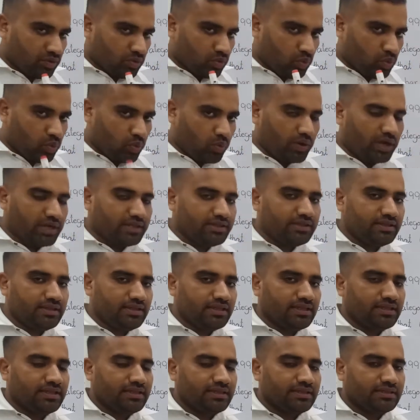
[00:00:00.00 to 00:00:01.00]
one
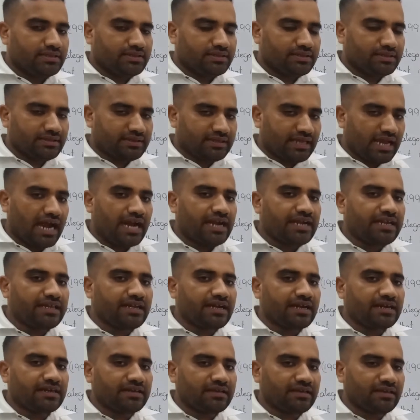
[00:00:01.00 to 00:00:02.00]
that
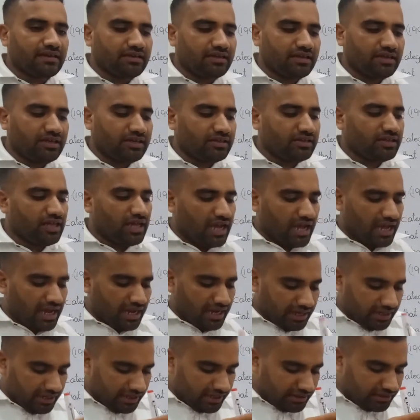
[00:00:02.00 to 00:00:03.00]
category
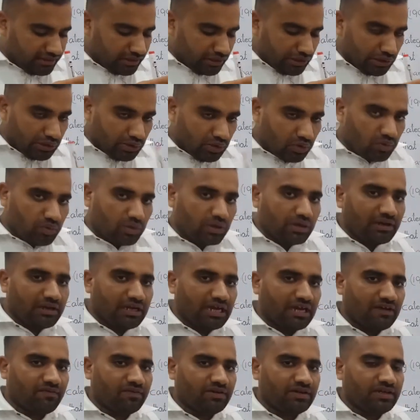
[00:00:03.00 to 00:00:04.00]
in the lower
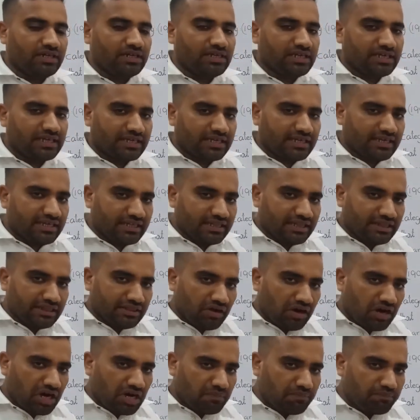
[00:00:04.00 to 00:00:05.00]
level
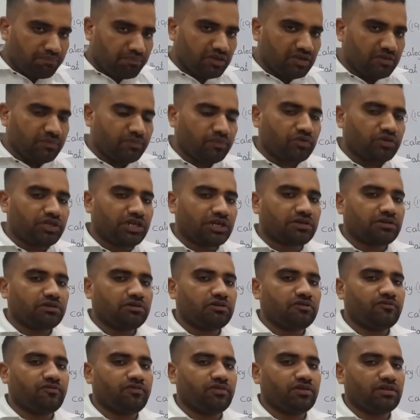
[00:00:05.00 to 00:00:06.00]
cannot be
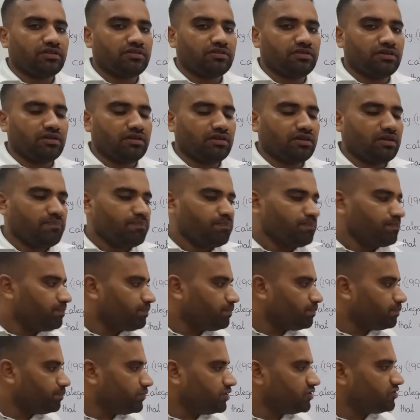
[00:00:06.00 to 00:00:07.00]
projected further,
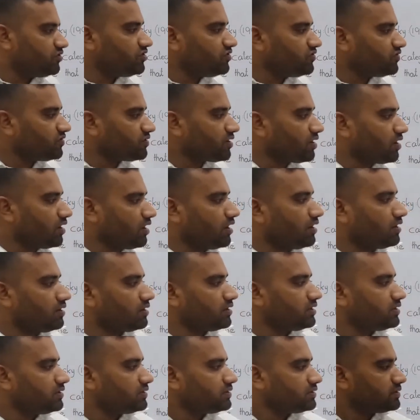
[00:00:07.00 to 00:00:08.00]
this is called
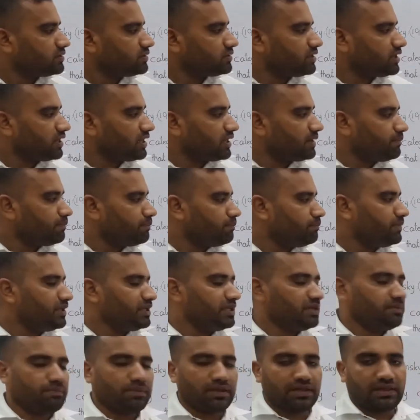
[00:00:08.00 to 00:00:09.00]
the
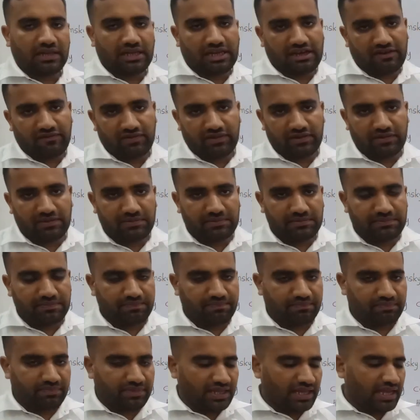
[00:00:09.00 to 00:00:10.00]
minimal level.
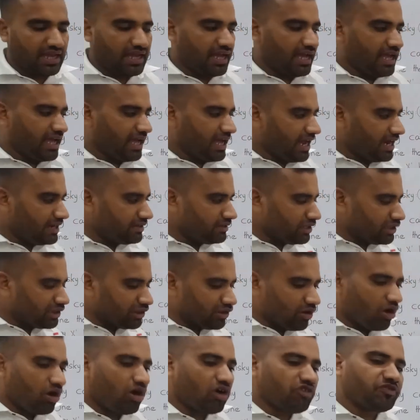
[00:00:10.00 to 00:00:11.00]
And the
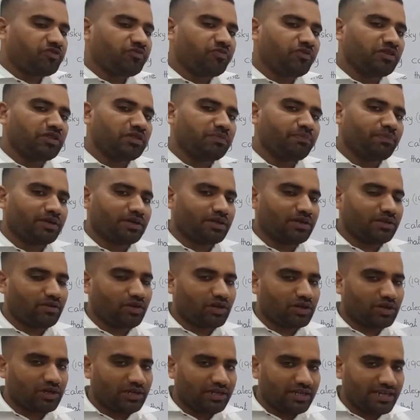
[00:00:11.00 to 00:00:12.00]
last one but
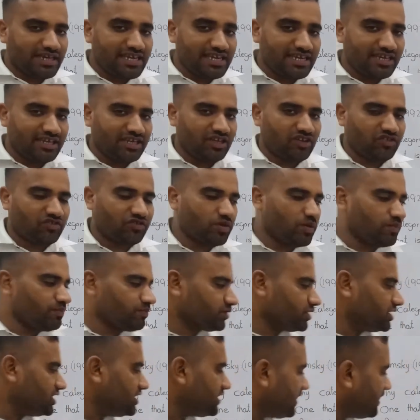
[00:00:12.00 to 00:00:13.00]
not least,
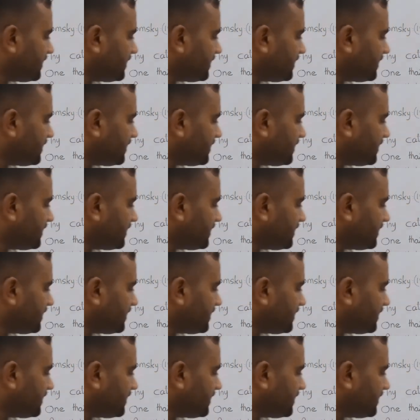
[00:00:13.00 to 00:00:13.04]
Chomsky